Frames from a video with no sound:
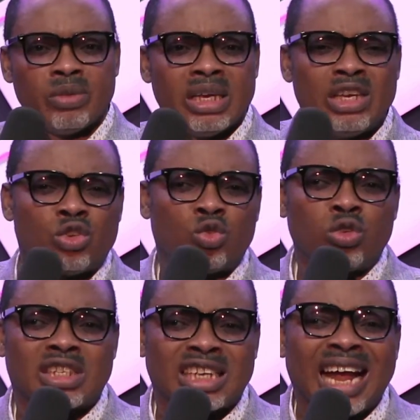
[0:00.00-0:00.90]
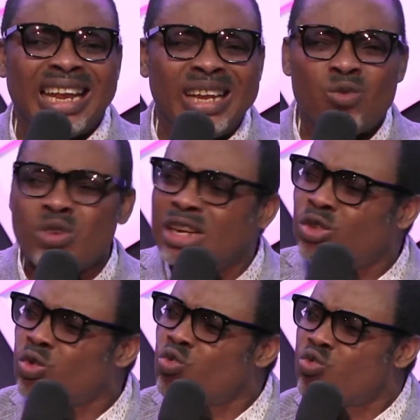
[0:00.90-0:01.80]
It's too tiny,
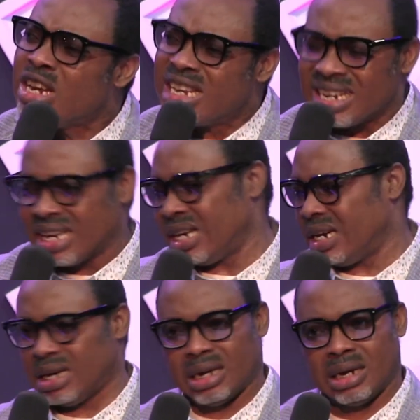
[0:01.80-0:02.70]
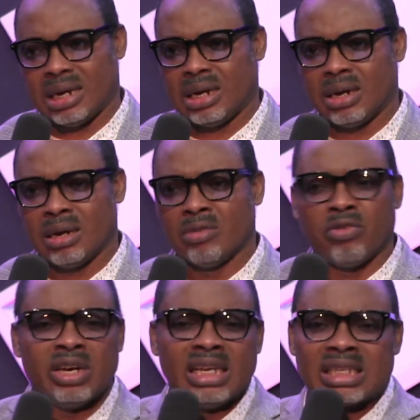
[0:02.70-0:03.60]
little wind
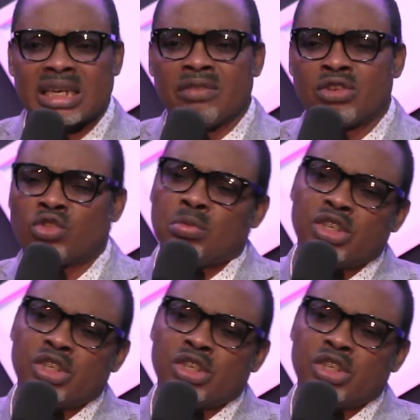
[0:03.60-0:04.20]
for this kind of church to be